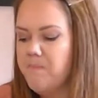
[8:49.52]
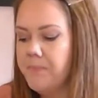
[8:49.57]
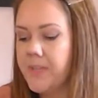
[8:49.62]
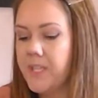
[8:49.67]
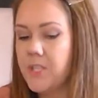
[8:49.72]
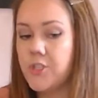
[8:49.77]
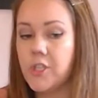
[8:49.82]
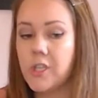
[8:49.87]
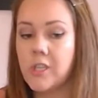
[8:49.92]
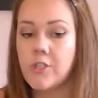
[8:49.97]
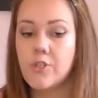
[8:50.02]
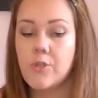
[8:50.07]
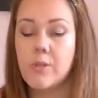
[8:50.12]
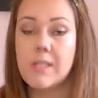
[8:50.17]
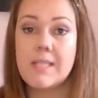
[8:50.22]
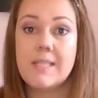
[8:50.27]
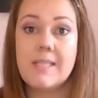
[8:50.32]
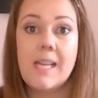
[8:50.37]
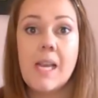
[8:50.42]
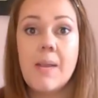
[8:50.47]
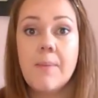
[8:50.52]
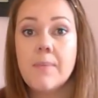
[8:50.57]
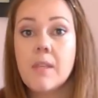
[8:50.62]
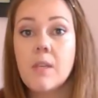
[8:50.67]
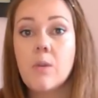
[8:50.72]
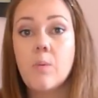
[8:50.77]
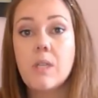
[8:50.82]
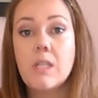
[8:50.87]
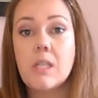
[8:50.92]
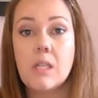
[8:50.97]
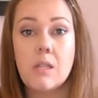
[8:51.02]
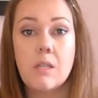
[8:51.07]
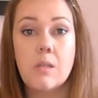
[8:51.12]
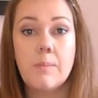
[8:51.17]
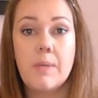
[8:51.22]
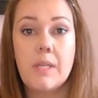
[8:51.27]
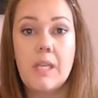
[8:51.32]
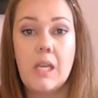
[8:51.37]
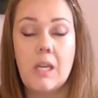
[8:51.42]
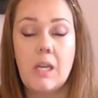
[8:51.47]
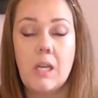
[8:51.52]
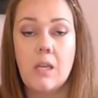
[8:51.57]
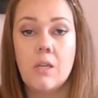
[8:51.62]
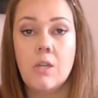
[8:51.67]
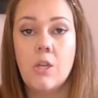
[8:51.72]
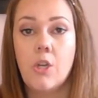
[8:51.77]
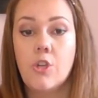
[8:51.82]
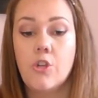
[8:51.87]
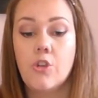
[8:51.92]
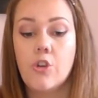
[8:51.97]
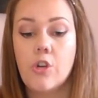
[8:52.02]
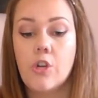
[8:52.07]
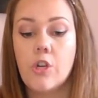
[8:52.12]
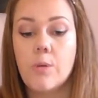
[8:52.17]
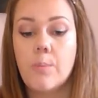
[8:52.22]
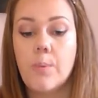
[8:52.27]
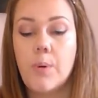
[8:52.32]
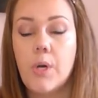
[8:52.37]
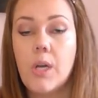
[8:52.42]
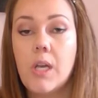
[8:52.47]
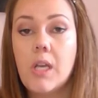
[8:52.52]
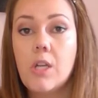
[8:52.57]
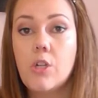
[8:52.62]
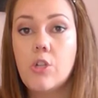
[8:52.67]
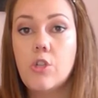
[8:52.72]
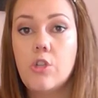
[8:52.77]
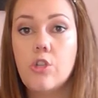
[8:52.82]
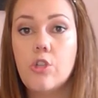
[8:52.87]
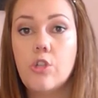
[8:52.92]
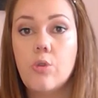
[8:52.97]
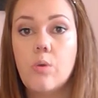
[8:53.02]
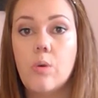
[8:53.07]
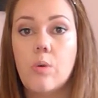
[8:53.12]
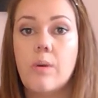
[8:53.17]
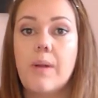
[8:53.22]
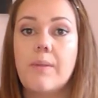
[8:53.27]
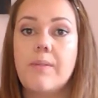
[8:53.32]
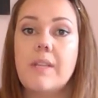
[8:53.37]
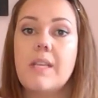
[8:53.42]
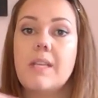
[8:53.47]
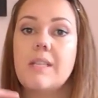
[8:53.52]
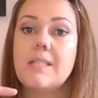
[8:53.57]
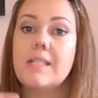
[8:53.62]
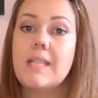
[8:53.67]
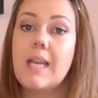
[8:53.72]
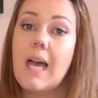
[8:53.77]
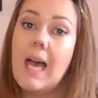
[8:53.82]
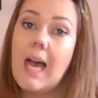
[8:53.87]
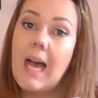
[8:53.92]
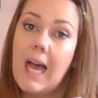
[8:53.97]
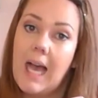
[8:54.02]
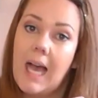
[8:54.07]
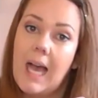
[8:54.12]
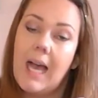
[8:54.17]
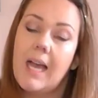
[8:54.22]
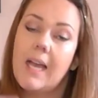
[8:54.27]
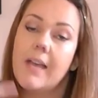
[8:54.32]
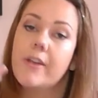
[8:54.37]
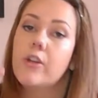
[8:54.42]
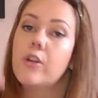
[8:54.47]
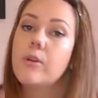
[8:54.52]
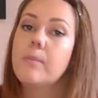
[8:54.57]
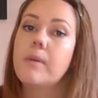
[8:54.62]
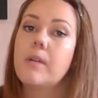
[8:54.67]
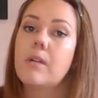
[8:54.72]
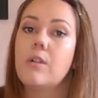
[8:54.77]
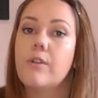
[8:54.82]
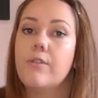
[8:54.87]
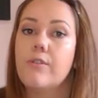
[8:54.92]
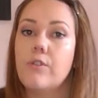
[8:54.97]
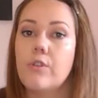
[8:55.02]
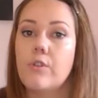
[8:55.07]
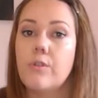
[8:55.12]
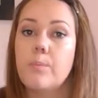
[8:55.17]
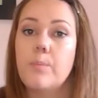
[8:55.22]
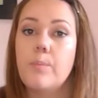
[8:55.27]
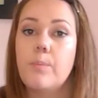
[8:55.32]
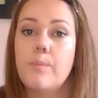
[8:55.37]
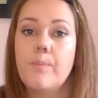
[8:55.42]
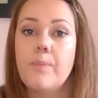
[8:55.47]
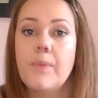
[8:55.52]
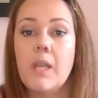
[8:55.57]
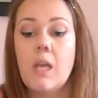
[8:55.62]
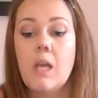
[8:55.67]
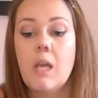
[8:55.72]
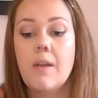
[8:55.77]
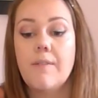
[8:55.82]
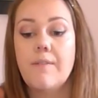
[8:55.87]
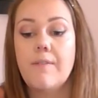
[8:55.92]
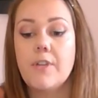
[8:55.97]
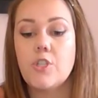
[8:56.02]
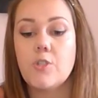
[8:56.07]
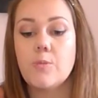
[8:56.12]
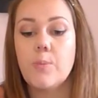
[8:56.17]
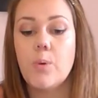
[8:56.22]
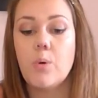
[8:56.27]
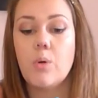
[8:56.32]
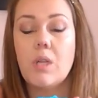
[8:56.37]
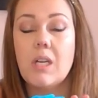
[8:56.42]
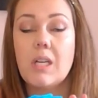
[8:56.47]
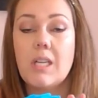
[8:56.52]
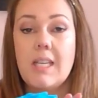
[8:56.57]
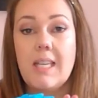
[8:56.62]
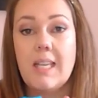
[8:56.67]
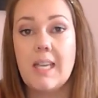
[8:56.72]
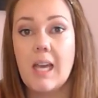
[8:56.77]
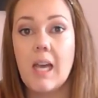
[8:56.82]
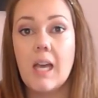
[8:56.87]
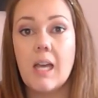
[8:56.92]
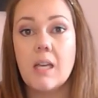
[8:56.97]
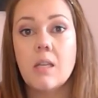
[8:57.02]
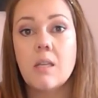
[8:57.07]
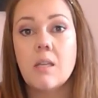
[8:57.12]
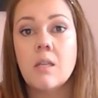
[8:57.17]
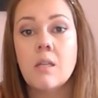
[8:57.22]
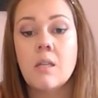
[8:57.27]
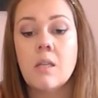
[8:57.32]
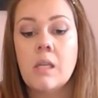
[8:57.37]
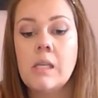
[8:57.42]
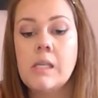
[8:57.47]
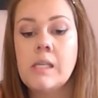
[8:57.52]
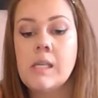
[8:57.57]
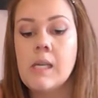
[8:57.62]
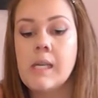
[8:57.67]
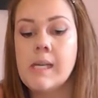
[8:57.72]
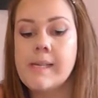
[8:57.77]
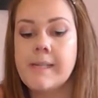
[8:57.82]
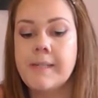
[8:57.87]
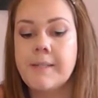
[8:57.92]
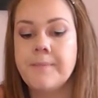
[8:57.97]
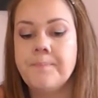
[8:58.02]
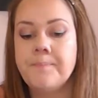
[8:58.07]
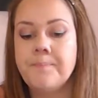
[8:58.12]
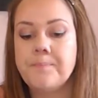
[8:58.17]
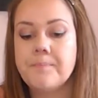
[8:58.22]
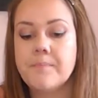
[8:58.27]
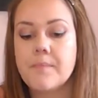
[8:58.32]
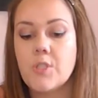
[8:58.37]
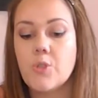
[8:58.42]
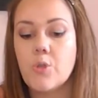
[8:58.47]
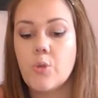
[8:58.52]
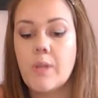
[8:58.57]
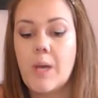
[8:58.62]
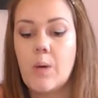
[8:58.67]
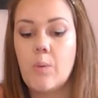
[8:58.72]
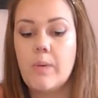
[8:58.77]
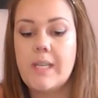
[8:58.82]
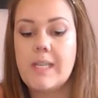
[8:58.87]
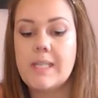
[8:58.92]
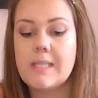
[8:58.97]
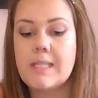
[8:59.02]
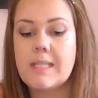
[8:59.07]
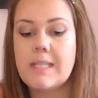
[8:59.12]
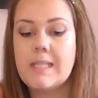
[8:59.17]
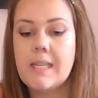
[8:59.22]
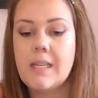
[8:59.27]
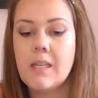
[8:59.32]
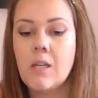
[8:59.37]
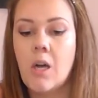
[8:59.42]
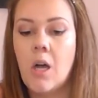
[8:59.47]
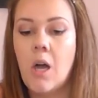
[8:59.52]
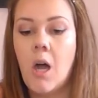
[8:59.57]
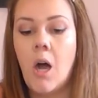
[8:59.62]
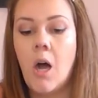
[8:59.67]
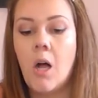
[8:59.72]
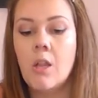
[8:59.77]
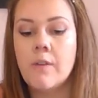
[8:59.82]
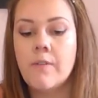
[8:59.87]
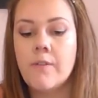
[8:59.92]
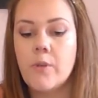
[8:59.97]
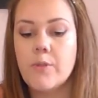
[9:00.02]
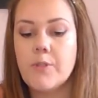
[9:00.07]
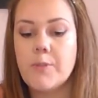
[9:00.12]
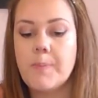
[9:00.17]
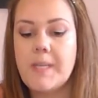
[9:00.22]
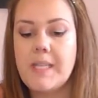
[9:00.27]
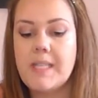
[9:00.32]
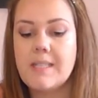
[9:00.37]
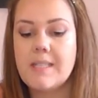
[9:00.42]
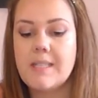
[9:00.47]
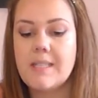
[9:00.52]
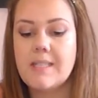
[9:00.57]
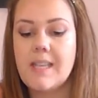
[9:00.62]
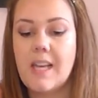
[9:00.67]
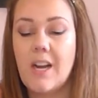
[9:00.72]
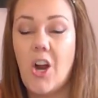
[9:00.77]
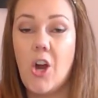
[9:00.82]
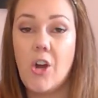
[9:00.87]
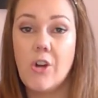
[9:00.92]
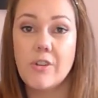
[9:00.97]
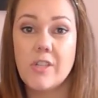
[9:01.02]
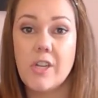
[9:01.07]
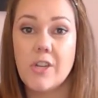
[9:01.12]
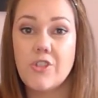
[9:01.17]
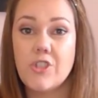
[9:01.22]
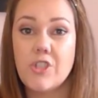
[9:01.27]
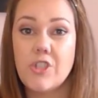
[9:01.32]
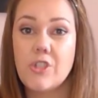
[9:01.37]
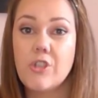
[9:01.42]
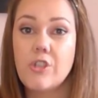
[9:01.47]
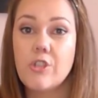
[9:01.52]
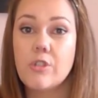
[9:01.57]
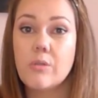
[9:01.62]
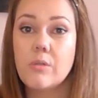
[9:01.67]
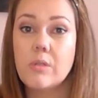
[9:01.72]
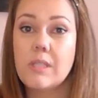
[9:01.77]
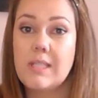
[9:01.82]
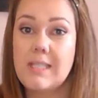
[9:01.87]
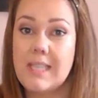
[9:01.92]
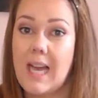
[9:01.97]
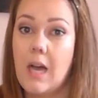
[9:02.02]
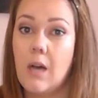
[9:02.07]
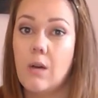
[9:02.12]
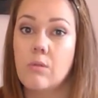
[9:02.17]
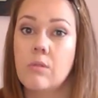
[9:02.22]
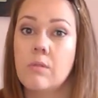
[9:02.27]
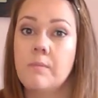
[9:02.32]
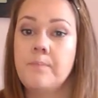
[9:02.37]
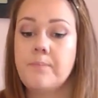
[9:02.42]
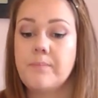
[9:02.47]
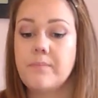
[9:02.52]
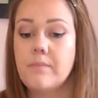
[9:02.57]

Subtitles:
is you're gonna do the same thing we did in the beginning. You're gonna put glue around the entire middle of your fishbowl again, so that we can stick all of those pieces that aren't touching glue down